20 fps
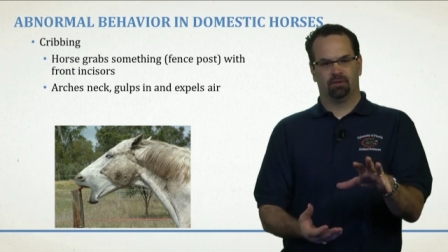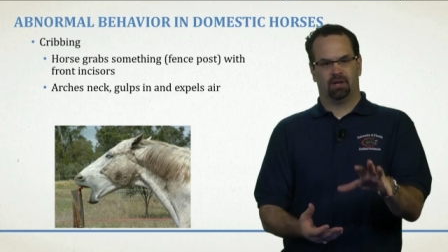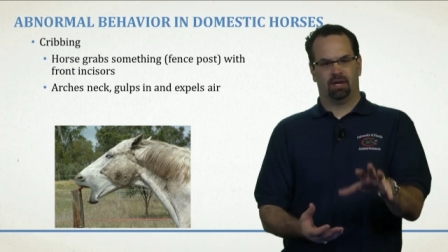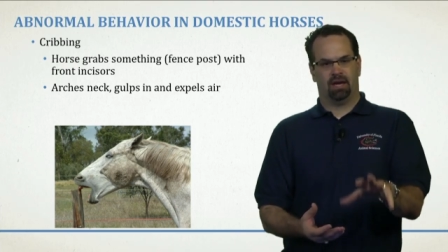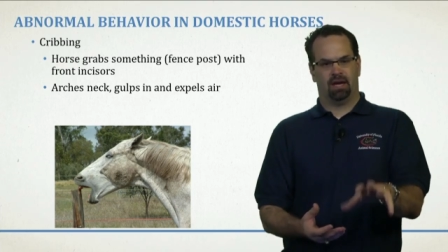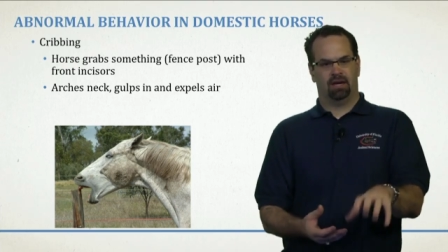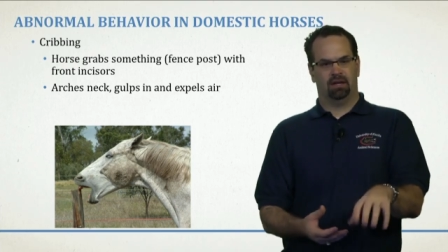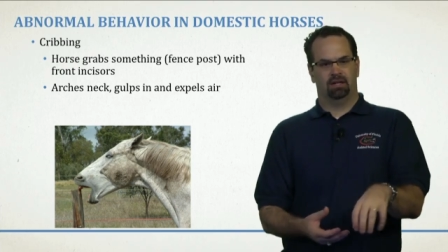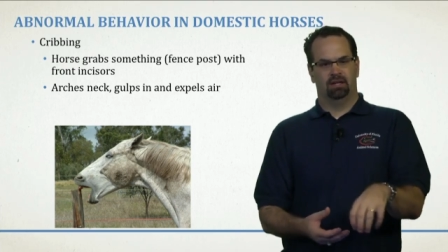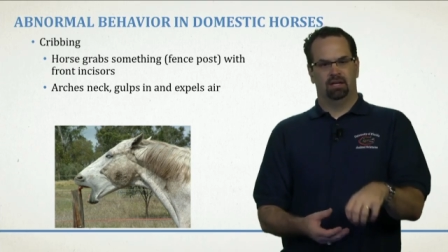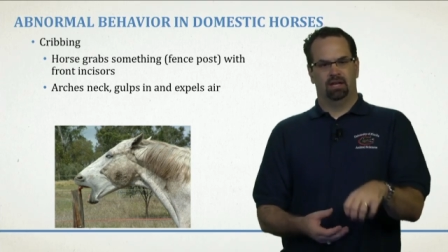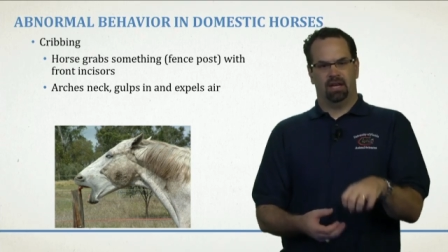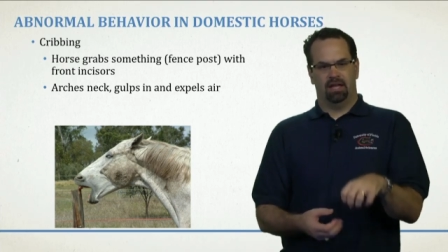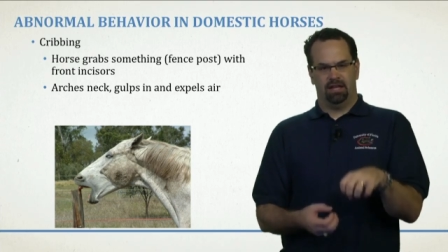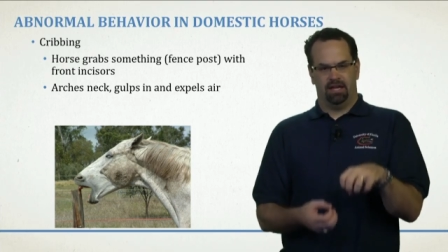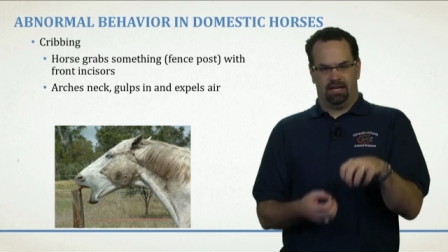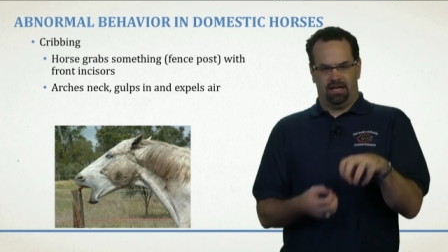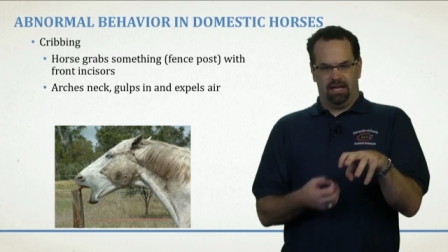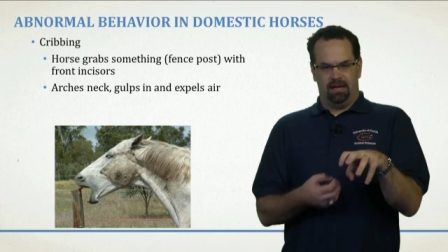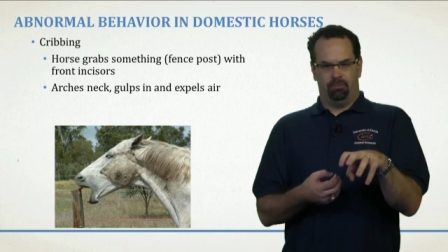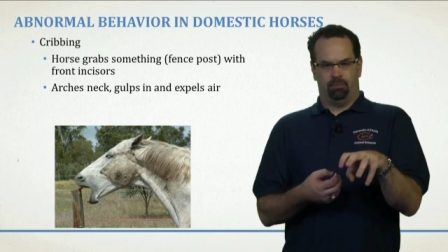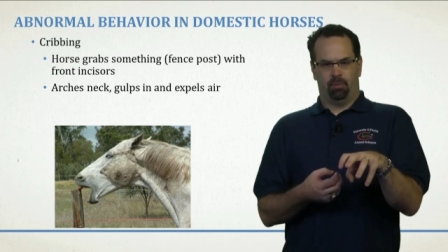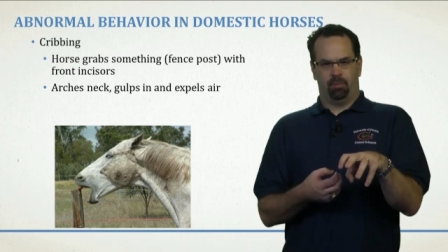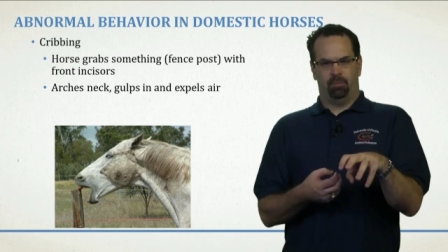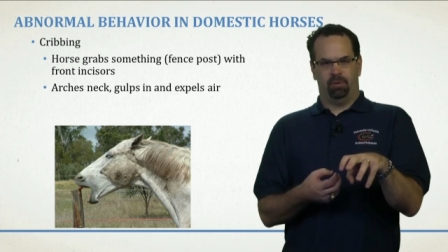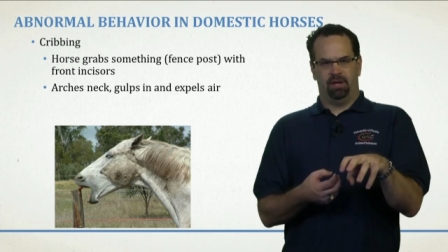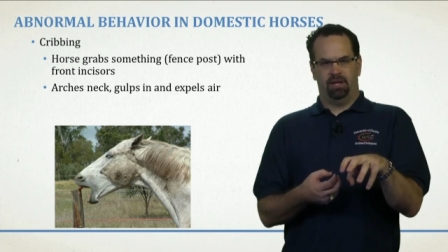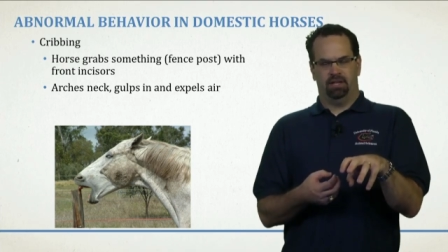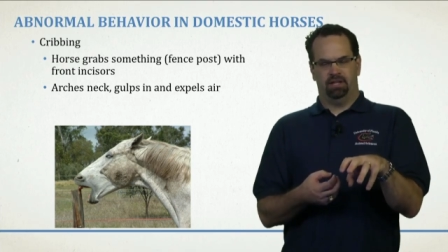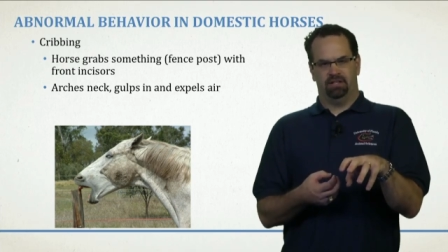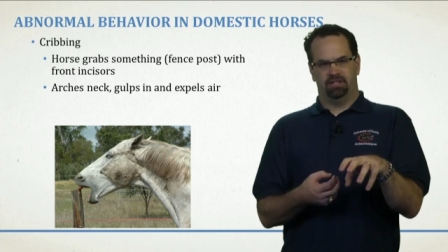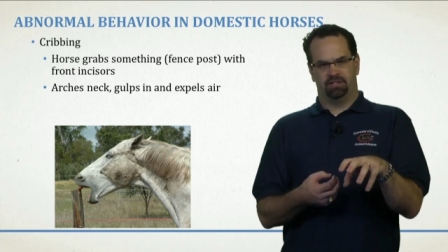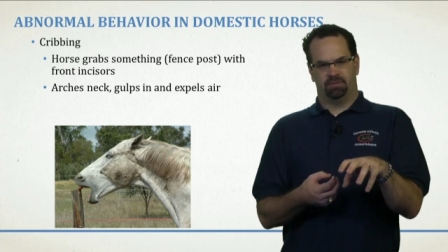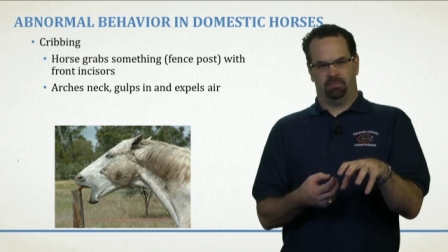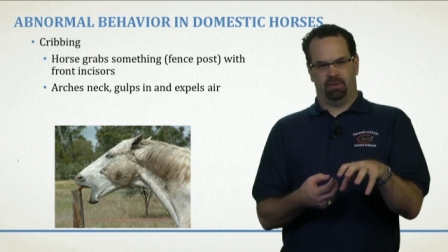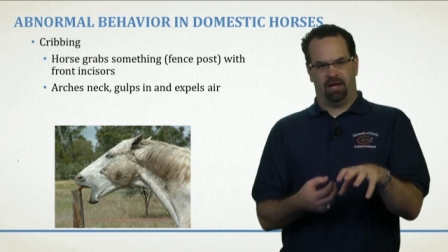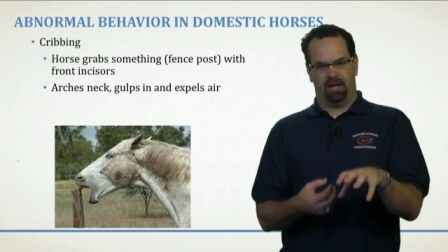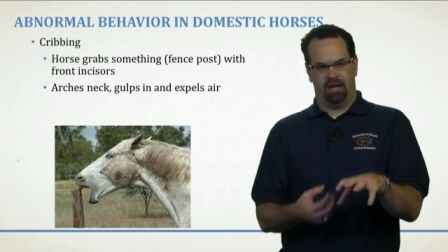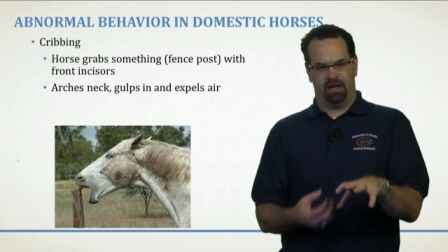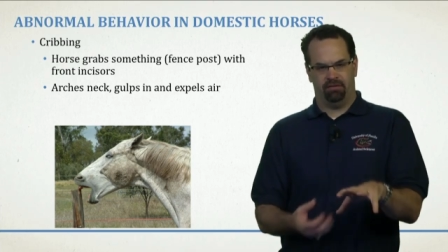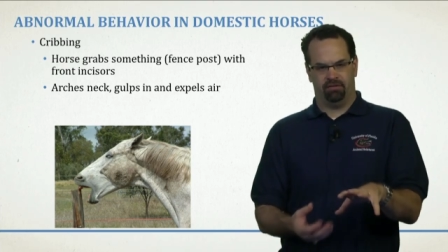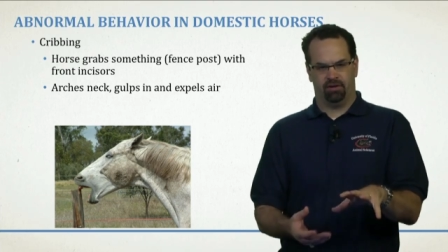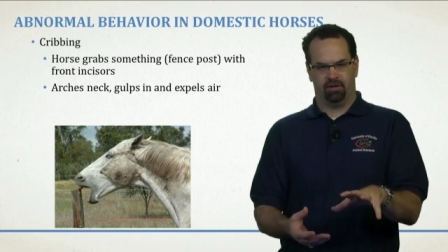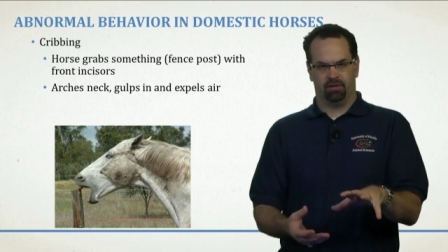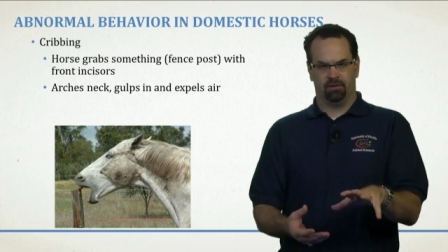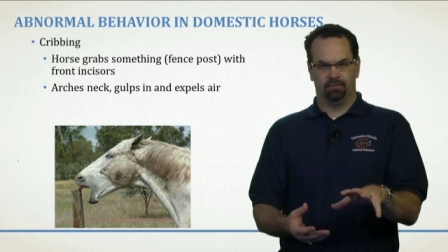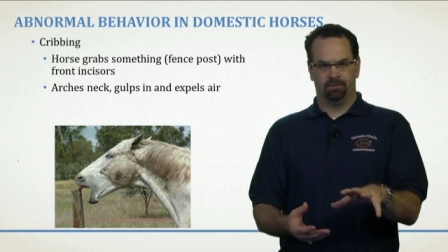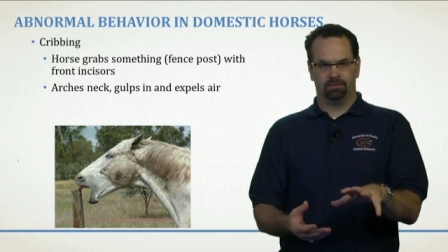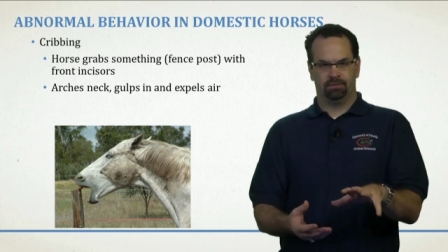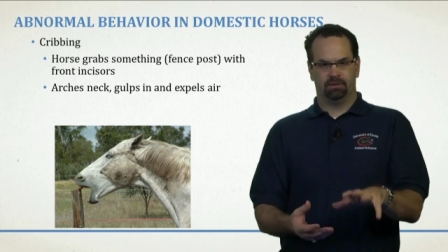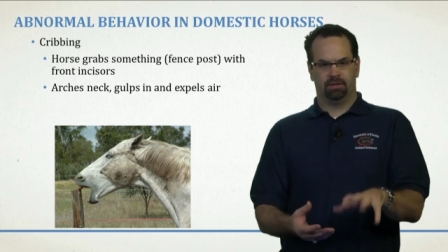okay? And they keep repeating this behavior,